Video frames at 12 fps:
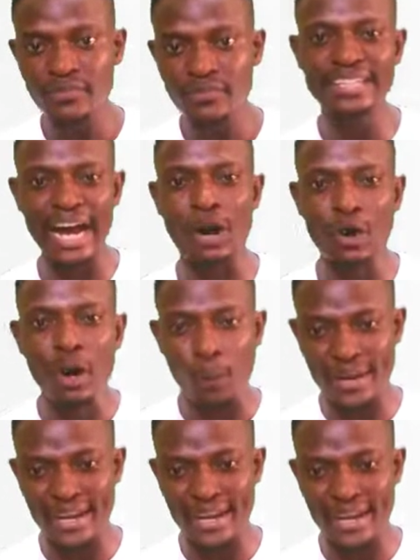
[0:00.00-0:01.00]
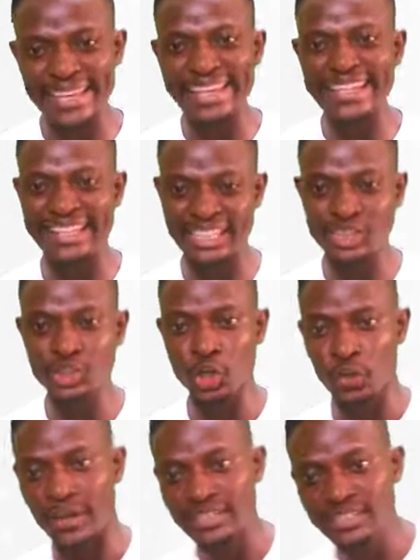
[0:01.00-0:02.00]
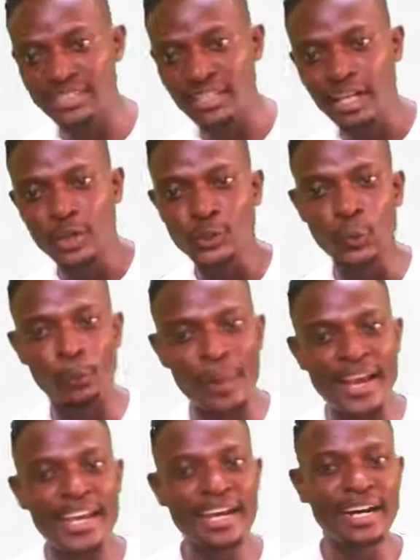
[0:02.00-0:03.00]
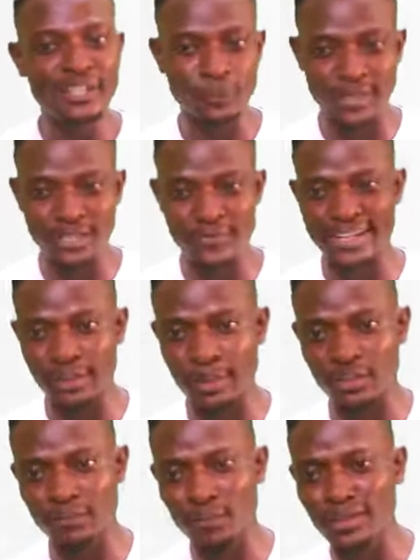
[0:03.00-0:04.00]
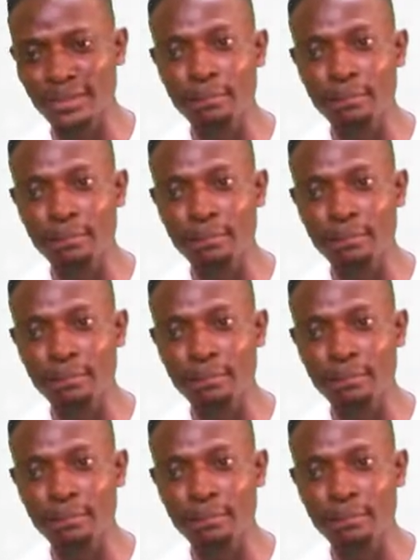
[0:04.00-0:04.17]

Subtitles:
Now, when you are taking an insurance, you pay a specified amount of money